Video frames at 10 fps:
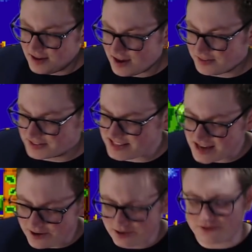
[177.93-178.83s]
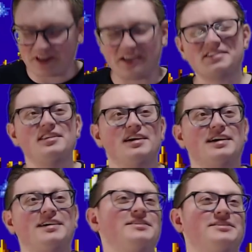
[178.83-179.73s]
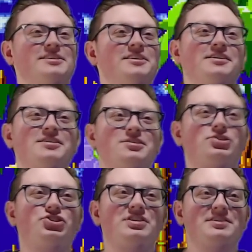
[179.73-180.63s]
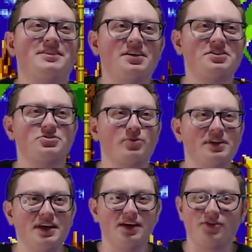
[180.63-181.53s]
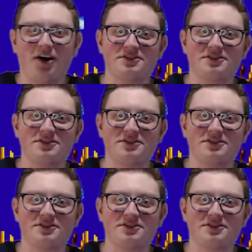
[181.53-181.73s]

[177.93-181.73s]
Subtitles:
And the sound effects, like, geez, they just really give off